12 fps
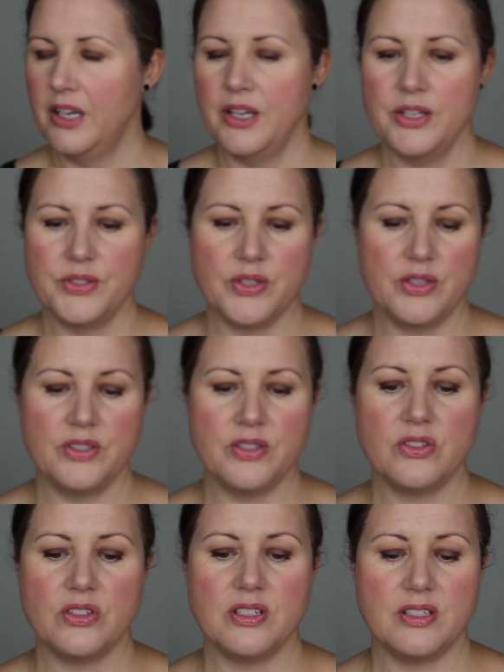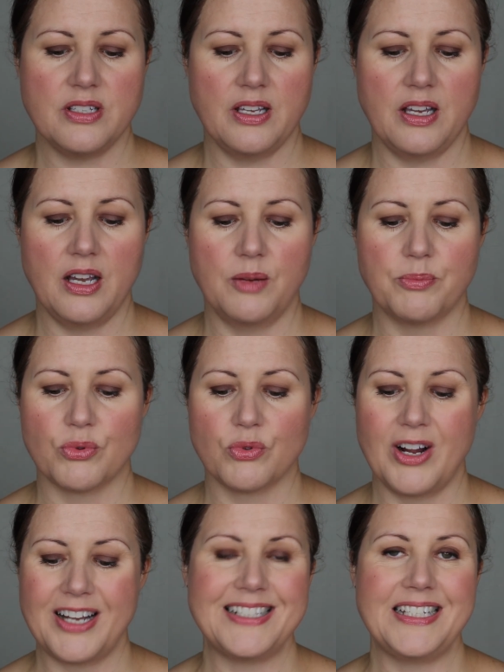So this is just a
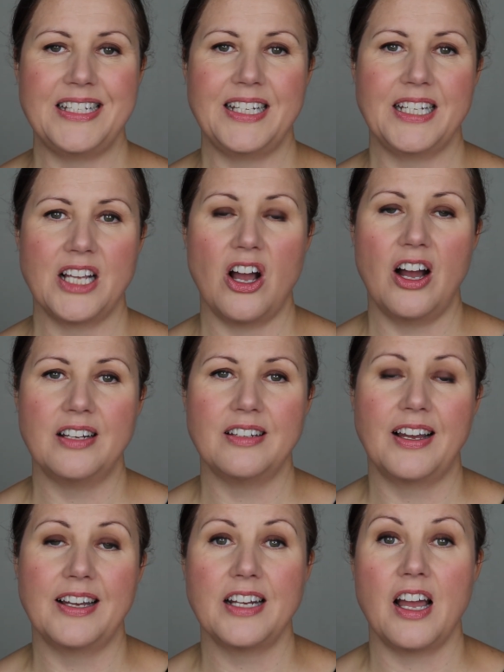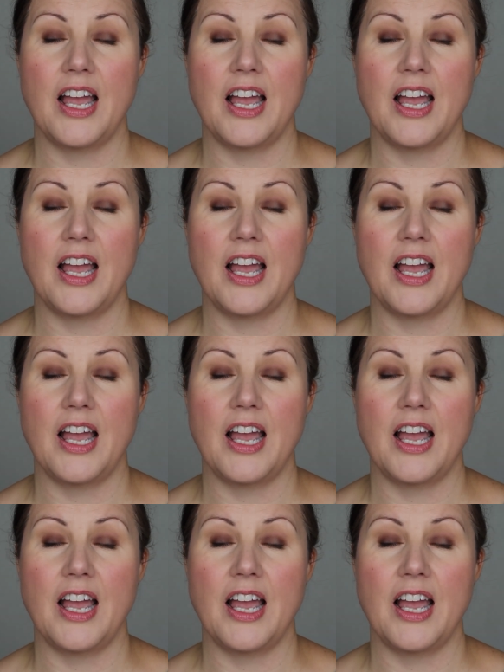brightening eyeliner.